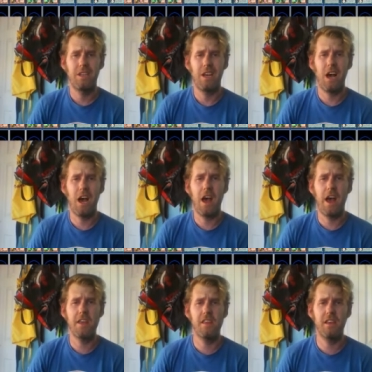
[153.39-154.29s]
uh,
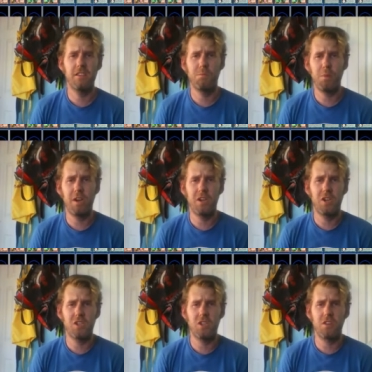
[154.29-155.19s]
I think it's better
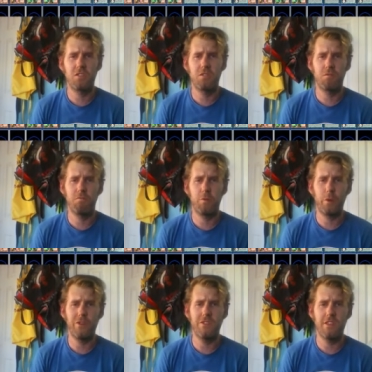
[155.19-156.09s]
to just
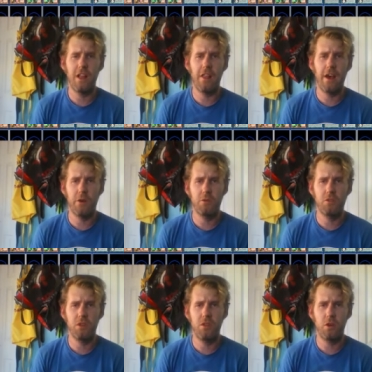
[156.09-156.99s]
fully sell
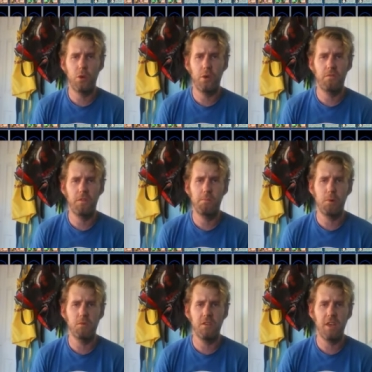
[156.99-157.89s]
out to the coin flip
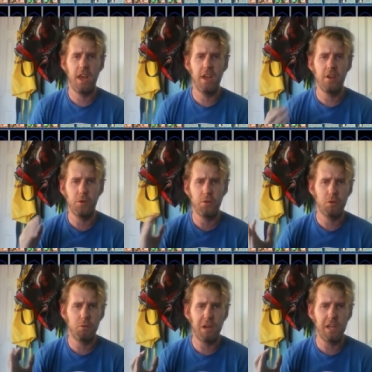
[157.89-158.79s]
OTK and go with
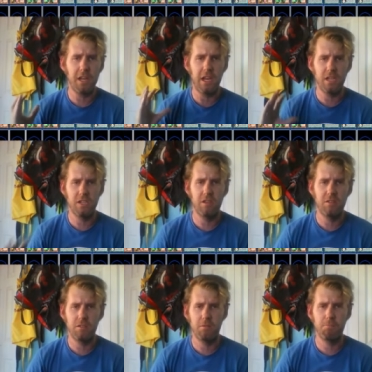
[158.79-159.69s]
Grit and
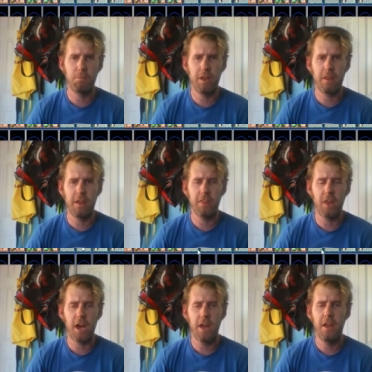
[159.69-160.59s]
just play it like
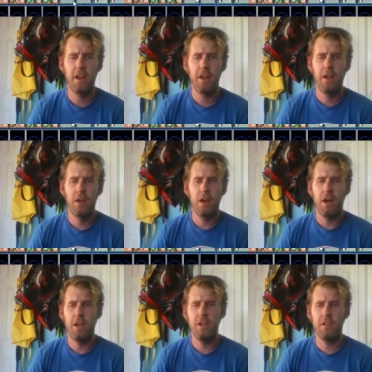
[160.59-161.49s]
that.
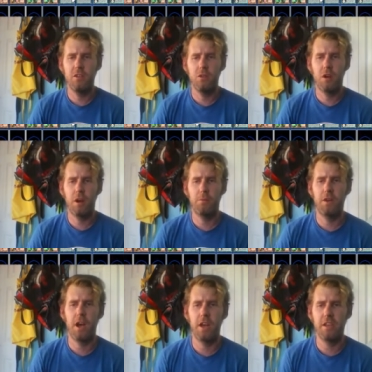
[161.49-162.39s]
Another new card we
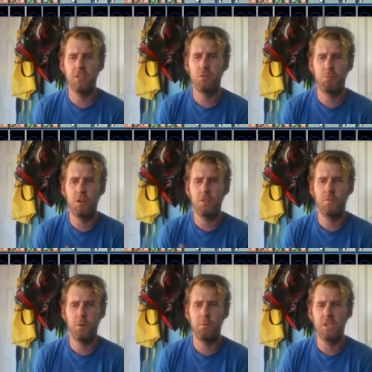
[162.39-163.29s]
got is
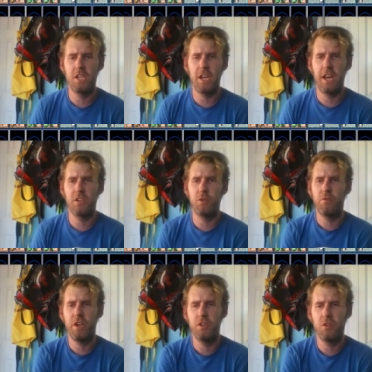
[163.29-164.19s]
Merciful Machine Angel.
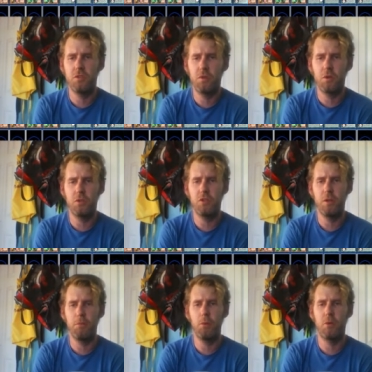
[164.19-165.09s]
Very useful. You
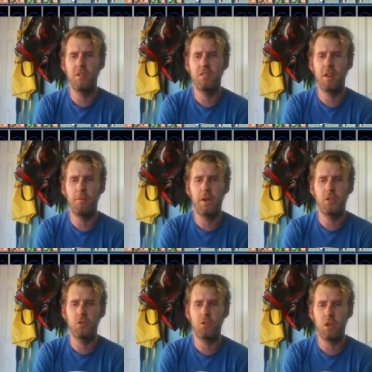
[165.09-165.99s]
tribute one Cyber
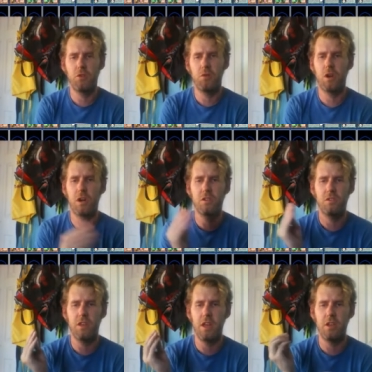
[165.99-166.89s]
Angel, draw two
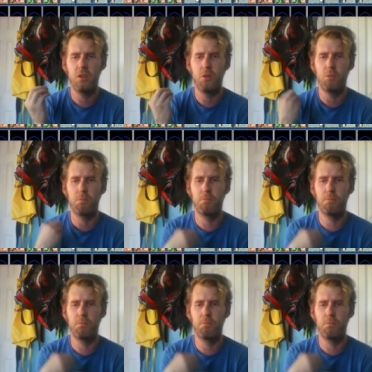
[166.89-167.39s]
cards, then you